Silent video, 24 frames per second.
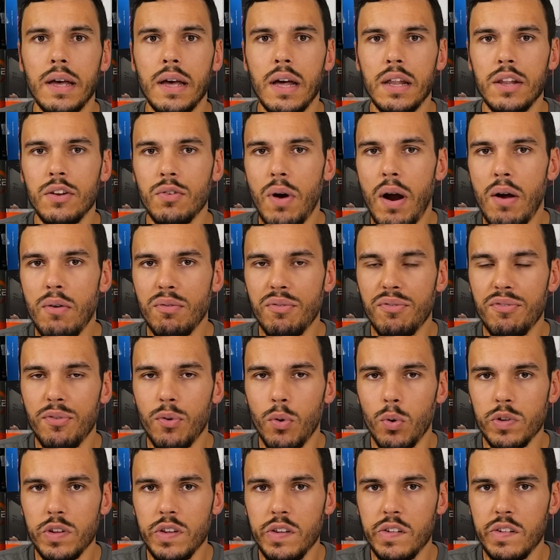At around
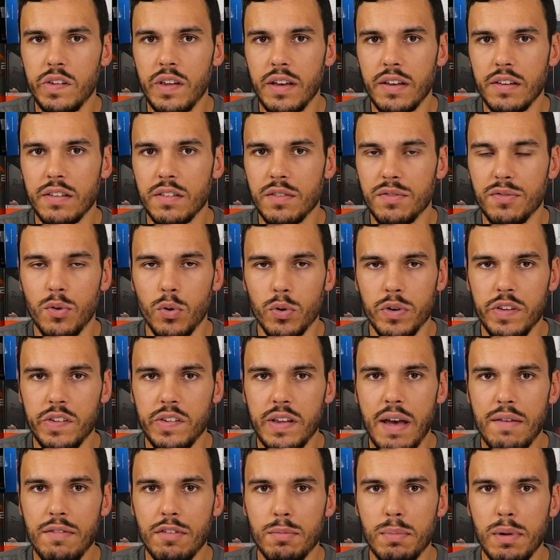46 to
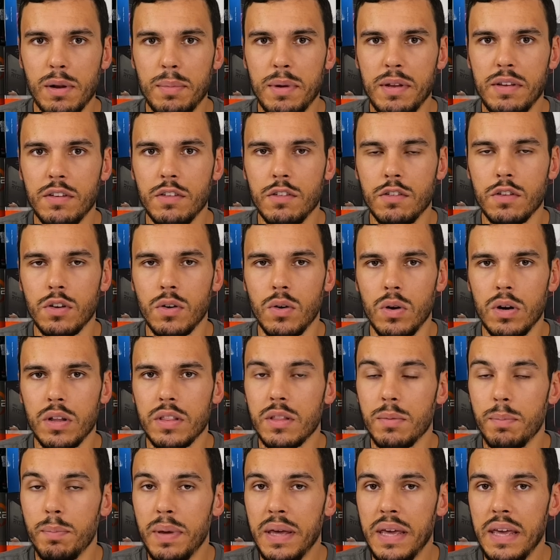47 millimeters tall at
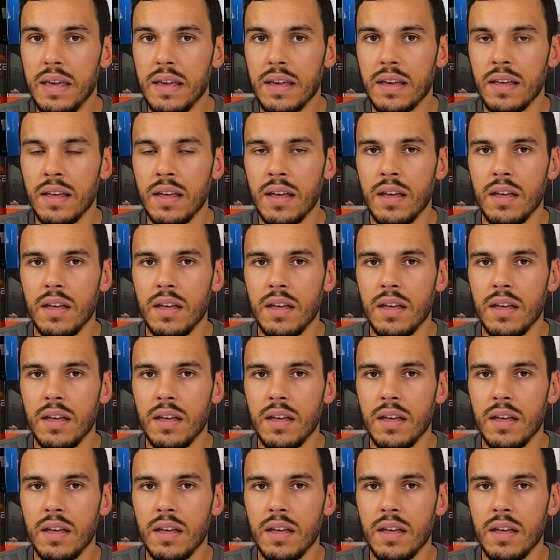the peak,